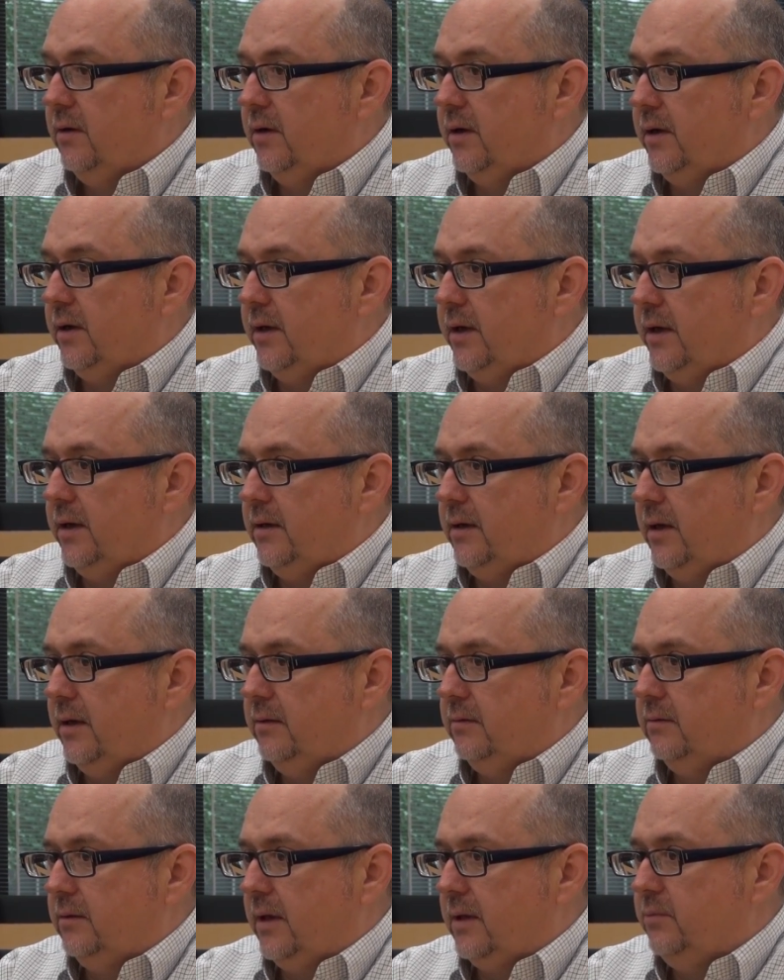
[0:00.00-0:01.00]

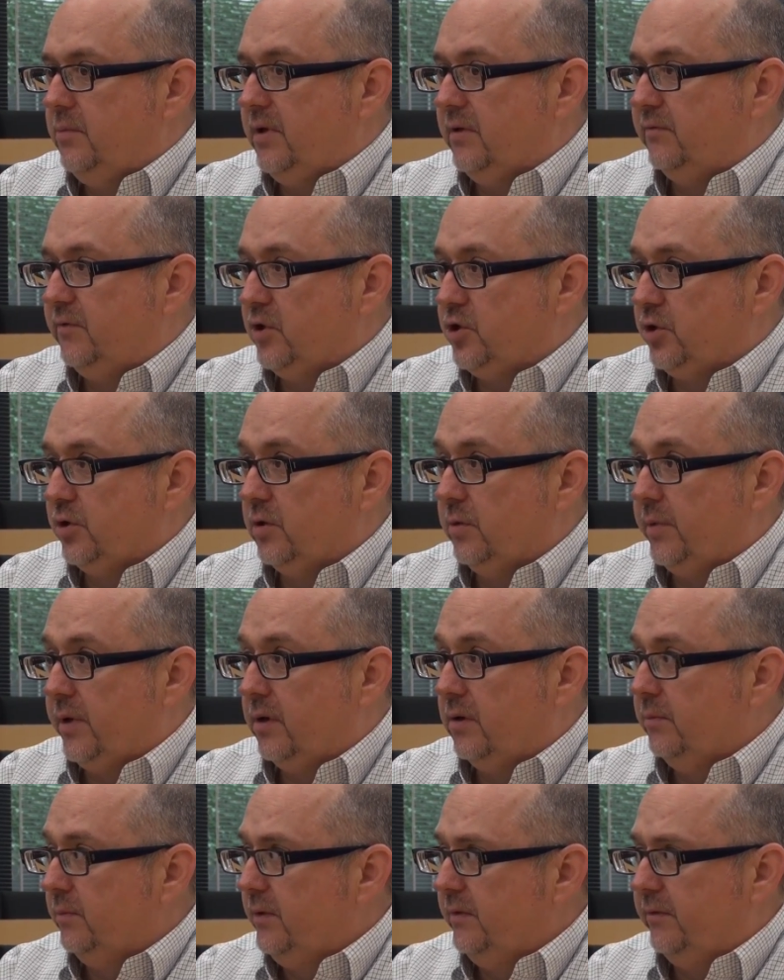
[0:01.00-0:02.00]
and be efficient
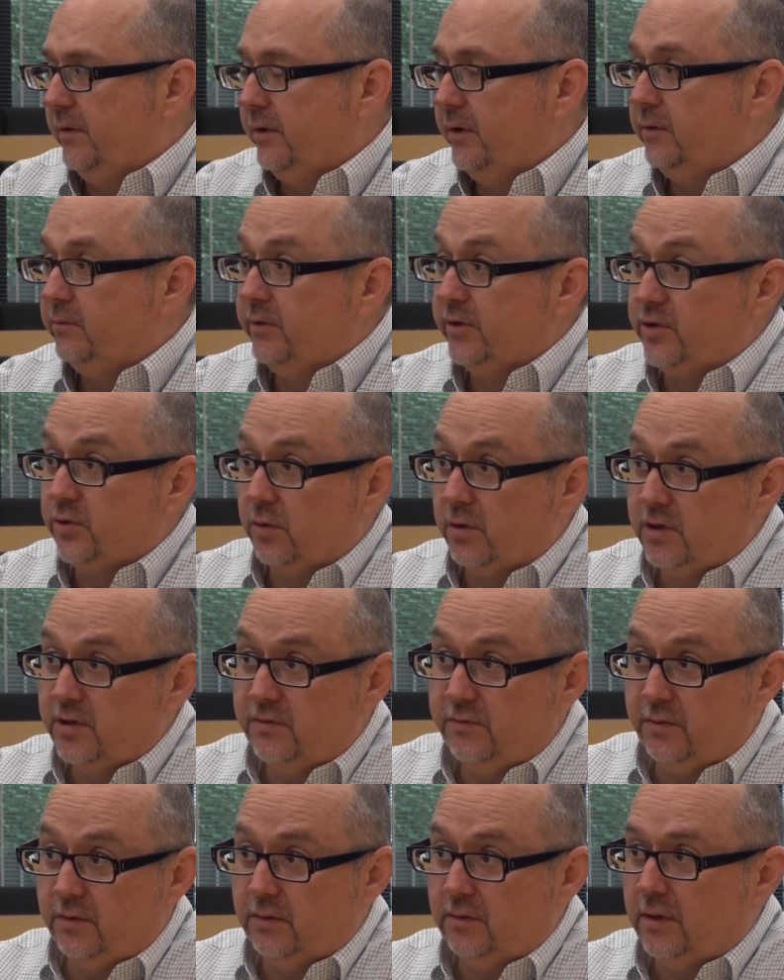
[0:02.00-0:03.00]
about it and be very
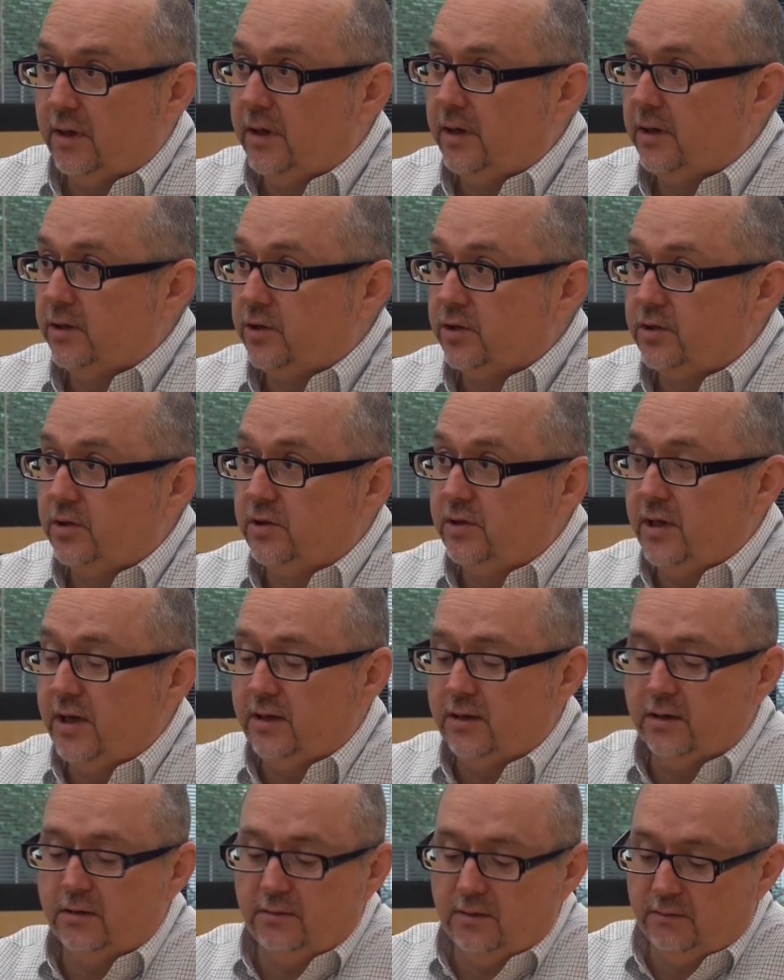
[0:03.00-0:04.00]
resourceful. Just to
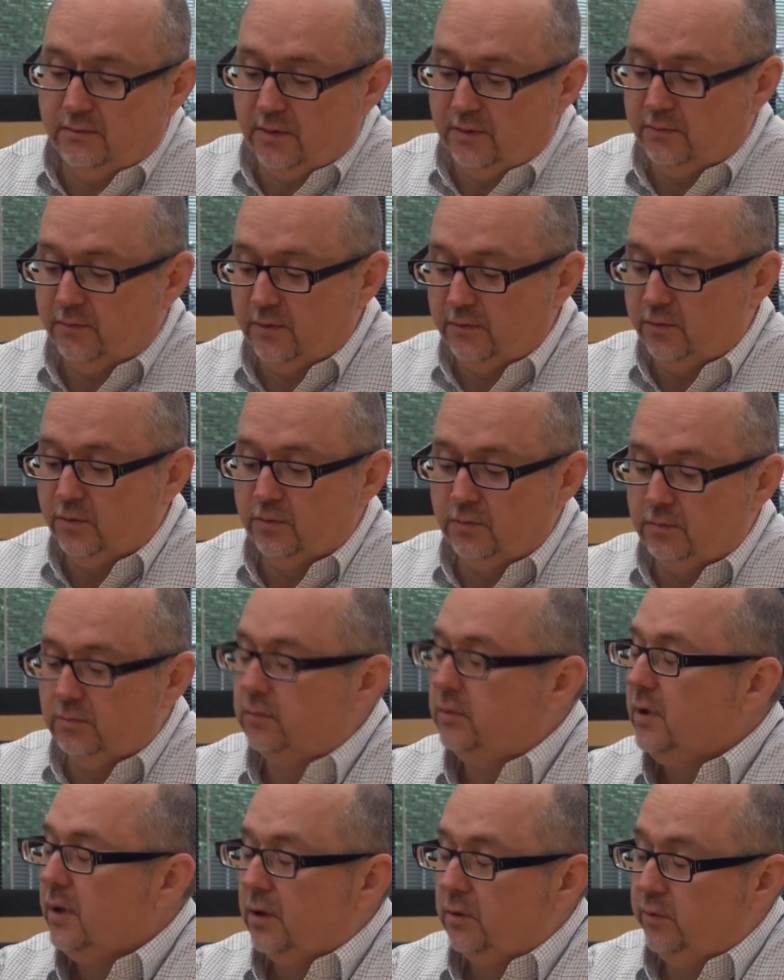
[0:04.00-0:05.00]
take, if
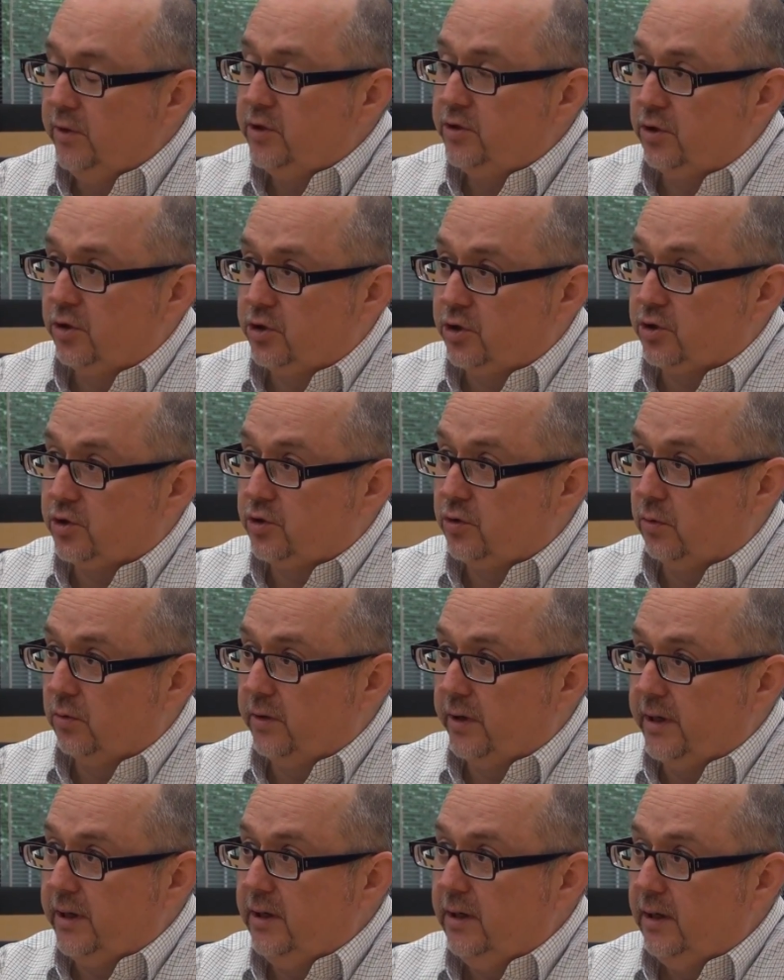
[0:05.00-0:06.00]
you research a
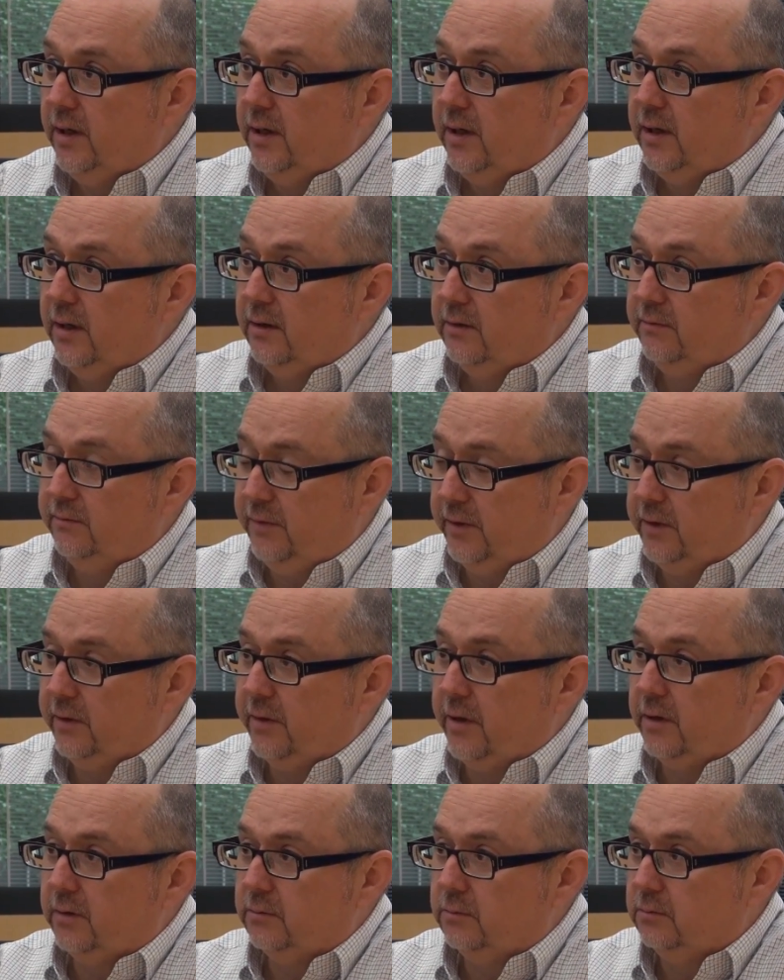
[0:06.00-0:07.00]
story,
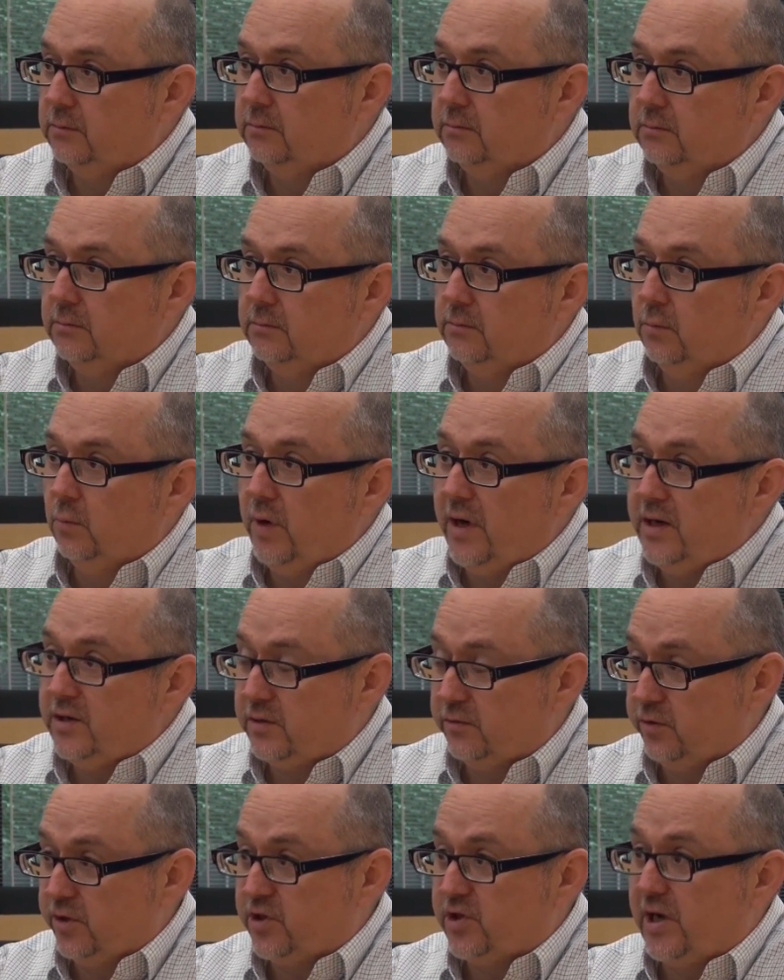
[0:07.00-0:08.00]
figure out
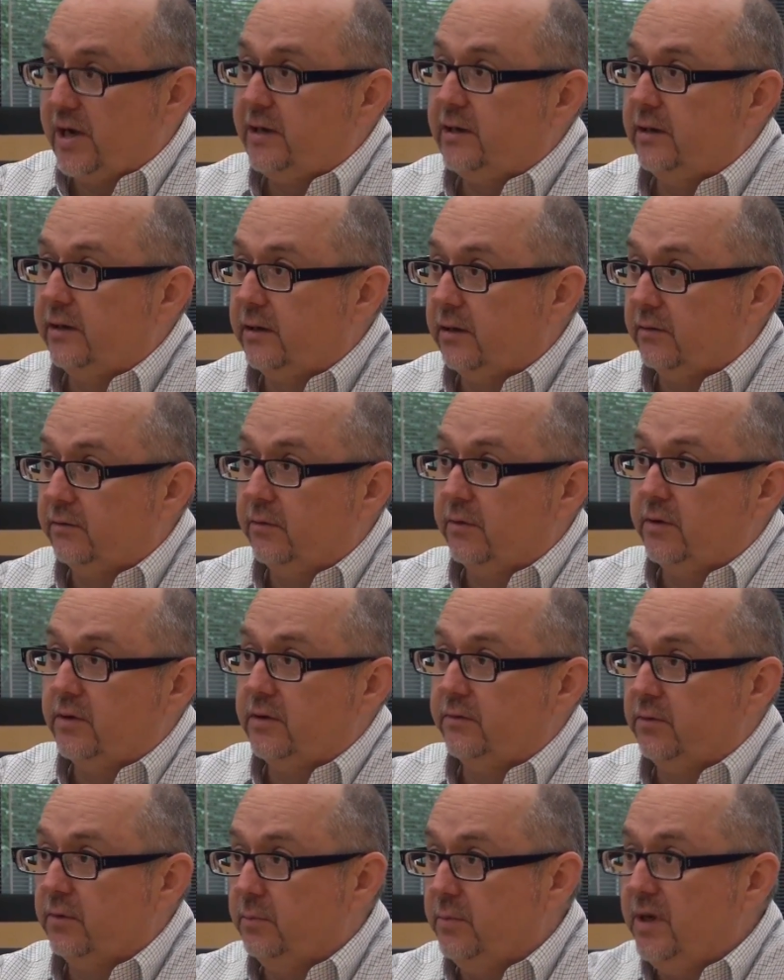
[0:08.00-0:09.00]
ways of recycling it for the
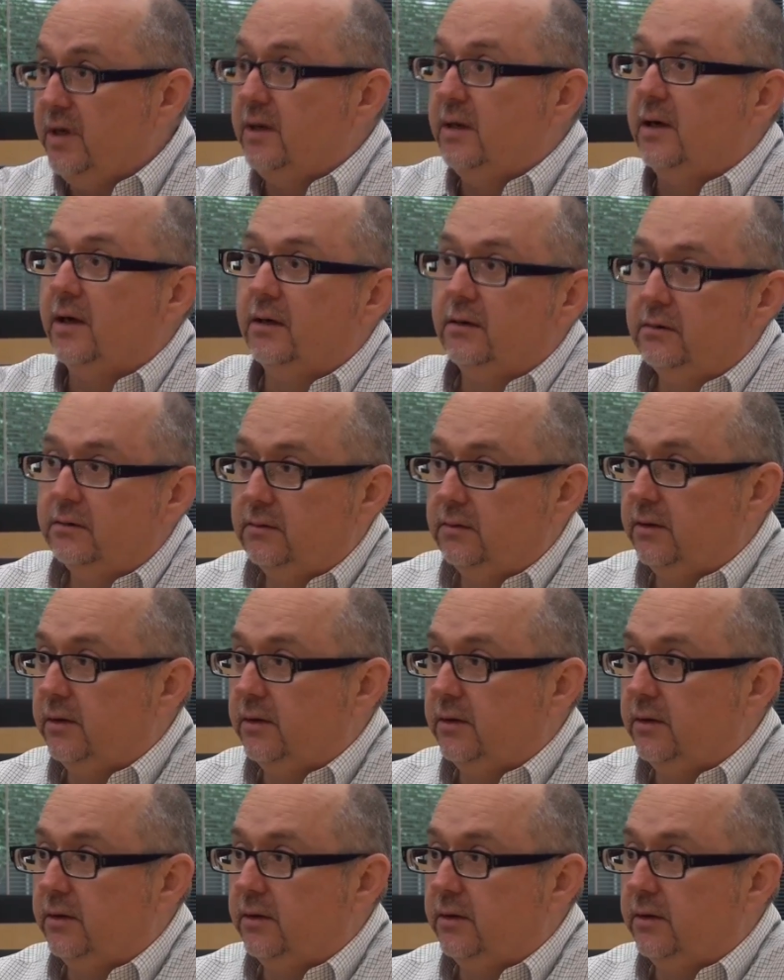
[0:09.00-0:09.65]
different media.